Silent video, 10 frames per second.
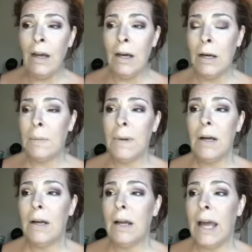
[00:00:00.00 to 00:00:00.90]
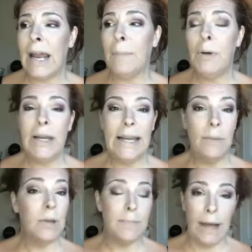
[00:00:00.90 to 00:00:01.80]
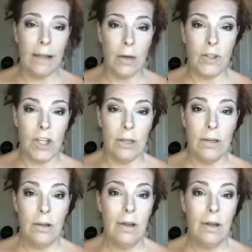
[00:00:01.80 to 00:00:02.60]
and I put it in with my lotion.